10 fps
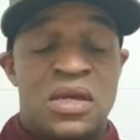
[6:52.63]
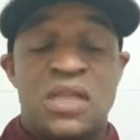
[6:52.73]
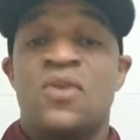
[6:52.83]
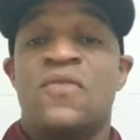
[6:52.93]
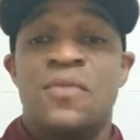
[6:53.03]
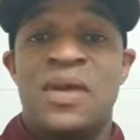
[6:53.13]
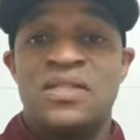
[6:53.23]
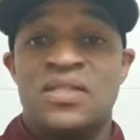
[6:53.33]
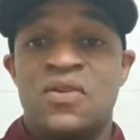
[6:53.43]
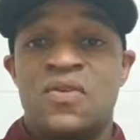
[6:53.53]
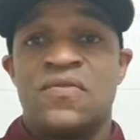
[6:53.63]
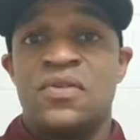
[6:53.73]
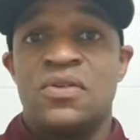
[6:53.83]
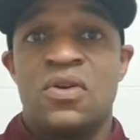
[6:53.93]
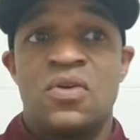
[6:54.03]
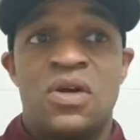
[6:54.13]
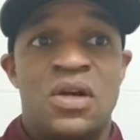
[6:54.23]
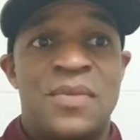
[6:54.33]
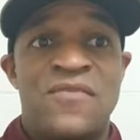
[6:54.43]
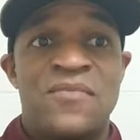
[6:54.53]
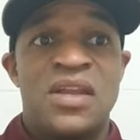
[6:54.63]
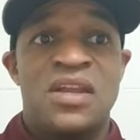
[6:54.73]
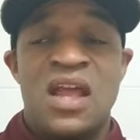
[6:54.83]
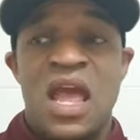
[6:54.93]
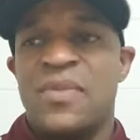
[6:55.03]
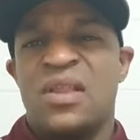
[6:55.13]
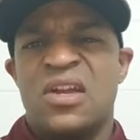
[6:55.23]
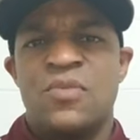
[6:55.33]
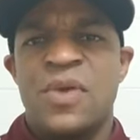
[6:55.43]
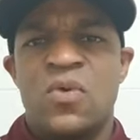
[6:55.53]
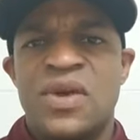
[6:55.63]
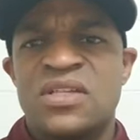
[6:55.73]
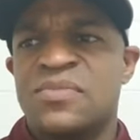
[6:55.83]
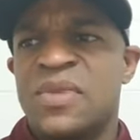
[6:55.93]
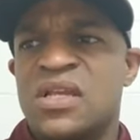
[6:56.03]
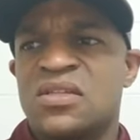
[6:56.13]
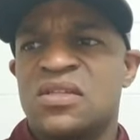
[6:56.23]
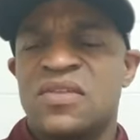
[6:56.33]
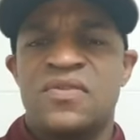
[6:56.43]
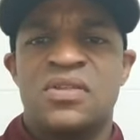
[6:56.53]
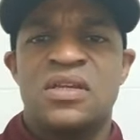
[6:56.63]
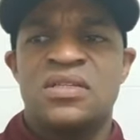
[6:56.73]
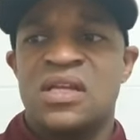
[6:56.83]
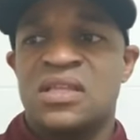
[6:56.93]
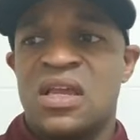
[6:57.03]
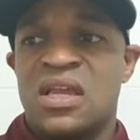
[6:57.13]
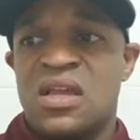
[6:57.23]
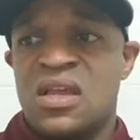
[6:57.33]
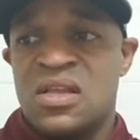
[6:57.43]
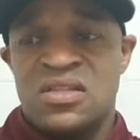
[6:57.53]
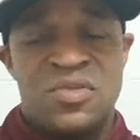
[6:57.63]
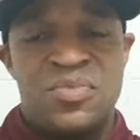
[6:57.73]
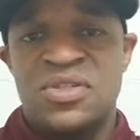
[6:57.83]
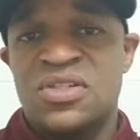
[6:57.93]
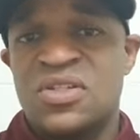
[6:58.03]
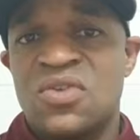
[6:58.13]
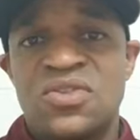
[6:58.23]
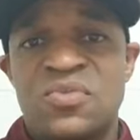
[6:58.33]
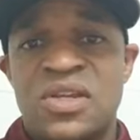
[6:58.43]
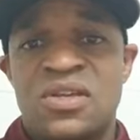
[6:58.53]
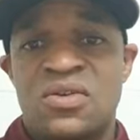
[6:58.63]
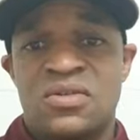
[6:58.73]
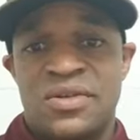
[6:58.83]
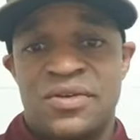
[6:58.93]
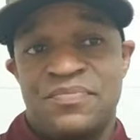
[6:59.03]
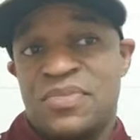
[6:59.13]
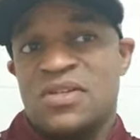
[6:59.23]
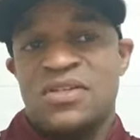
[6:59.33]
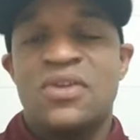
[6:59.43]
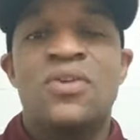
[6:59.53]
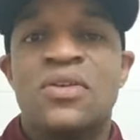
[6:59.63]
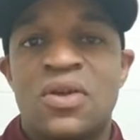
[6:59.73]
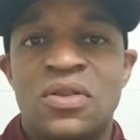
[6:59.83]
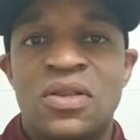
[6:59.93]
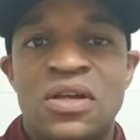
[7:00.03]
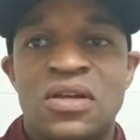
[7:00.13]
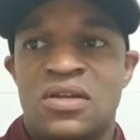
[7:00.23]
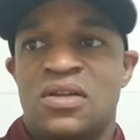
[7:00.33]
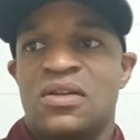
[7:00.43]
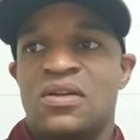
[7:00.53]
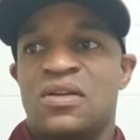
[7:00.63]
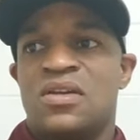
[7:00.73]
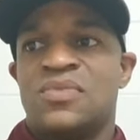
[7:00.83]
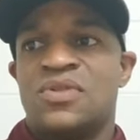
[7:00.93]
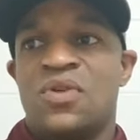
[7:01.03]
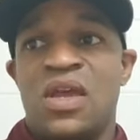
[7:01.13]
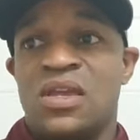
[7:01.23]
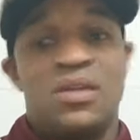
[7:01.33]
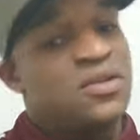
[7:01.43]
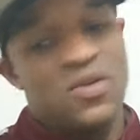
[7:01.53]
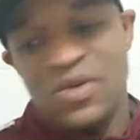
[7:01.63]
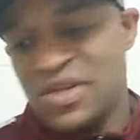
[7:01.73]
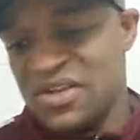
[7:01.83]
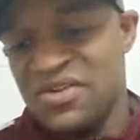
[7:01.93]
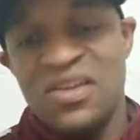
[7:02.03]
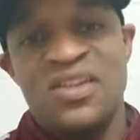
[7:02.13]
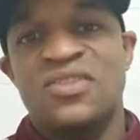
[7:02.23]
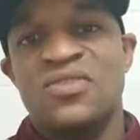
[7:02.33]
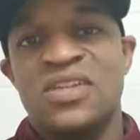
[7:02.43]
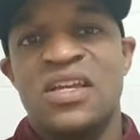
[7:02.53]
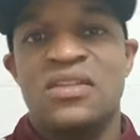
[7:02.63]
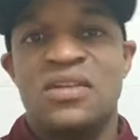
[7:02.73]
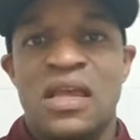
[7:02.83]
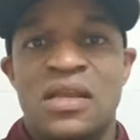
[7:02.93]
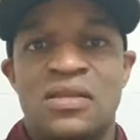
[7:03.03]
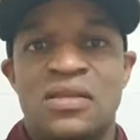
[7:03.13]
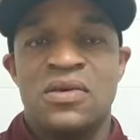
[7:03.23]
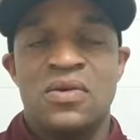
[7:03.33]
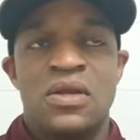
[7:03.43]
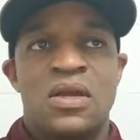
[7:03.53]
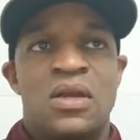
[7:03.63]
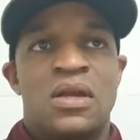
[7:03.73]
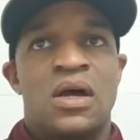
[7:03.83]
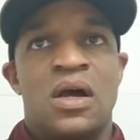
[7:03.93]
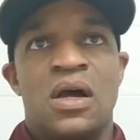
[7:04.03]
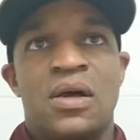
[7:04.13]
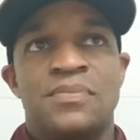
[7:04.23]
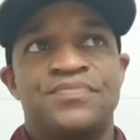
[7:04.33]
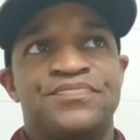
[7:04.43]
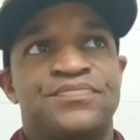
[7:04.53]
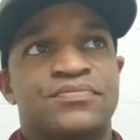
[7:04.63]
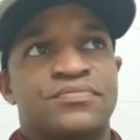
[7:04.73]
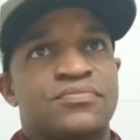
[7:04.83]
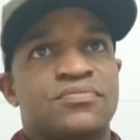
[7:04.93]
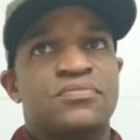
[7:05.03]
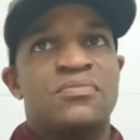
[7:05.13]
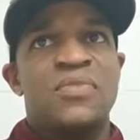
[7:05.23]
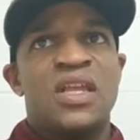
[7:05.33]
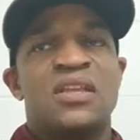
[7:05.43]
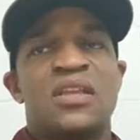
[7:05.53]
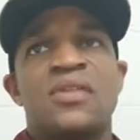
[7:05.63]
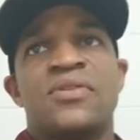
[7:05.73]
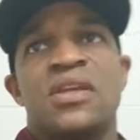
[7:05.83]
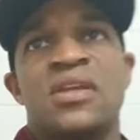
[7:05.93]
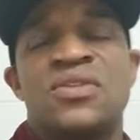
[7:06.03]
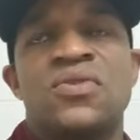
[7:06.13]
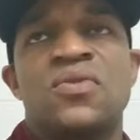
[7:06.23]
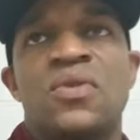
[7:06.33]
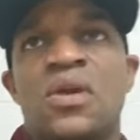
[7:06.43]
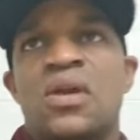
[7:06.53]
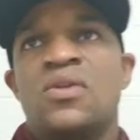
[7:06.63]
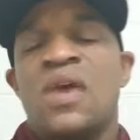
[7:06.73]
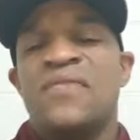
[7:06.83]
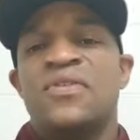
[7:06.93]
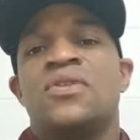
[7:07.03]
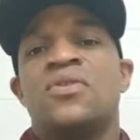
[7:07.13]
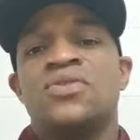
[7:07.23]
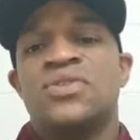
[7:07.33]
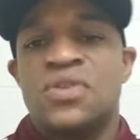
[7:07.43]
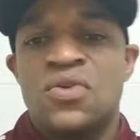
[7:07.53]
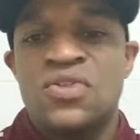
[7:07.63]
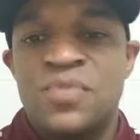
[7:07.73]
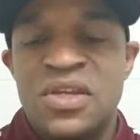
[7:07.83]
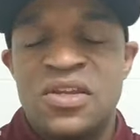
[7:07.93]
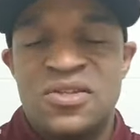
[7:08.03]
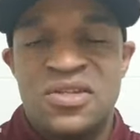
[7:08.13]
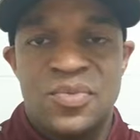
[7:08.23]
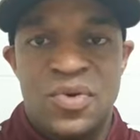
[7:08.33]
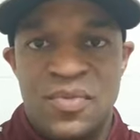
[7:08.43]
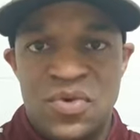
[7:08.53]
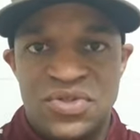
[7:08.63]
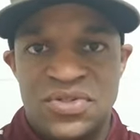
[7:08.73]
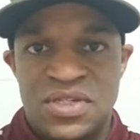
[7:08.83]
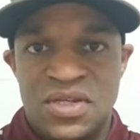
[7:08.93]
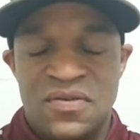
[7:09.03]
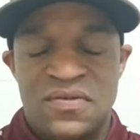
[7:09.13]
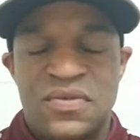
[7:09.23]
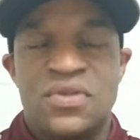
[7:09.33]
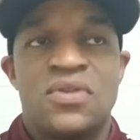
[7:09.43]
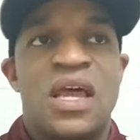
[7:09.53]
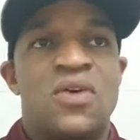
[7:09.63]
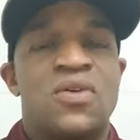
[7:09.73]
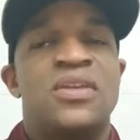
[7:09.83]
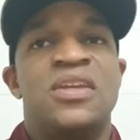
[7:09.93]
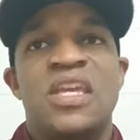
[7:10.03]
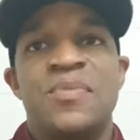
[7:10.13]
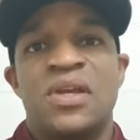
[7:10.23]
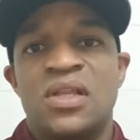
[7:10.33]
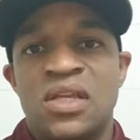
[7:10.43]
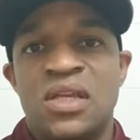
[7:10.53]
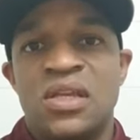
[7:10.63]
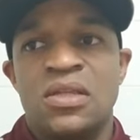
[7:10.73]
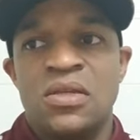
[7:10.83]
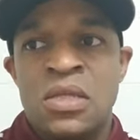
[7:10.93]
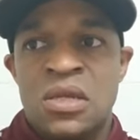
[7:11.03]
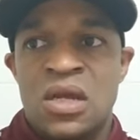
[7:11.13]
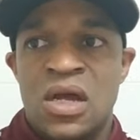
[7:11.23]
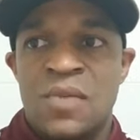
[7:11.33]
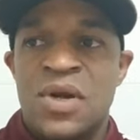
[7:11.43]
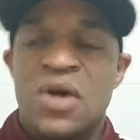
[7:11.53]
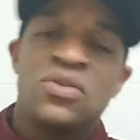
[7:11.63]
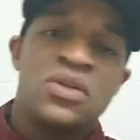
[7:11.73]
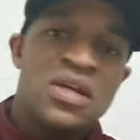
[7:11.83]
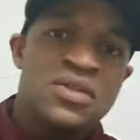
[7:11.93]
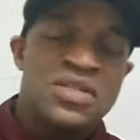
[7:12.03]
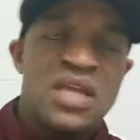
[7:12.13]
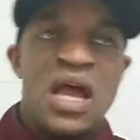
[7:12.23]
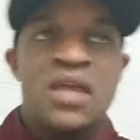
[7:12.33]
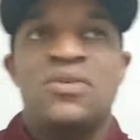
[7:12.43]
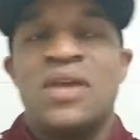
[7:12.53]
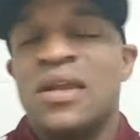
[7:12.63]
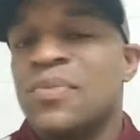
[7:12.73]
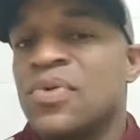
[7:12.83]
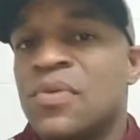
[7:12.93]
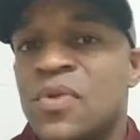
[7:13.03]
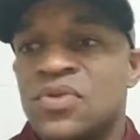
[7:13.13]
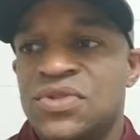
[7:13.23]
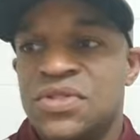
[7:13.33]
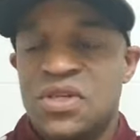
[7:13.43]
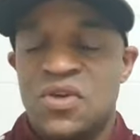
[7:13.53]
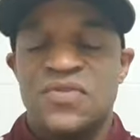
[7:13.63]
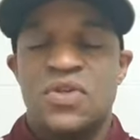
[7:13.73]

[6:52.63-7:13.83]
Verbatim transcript: I know for myself, you know, um, I've made it a habit, like on my resumes and different things like that, just put your social media on there because they're going to go look. Um, so hey, you know what? Here it is. Go take a look at it. know. Um, and another thing too, you have to use your social media to promote yourself. You know, not only keep it clean, um, but on the other side, you got to promote yourself.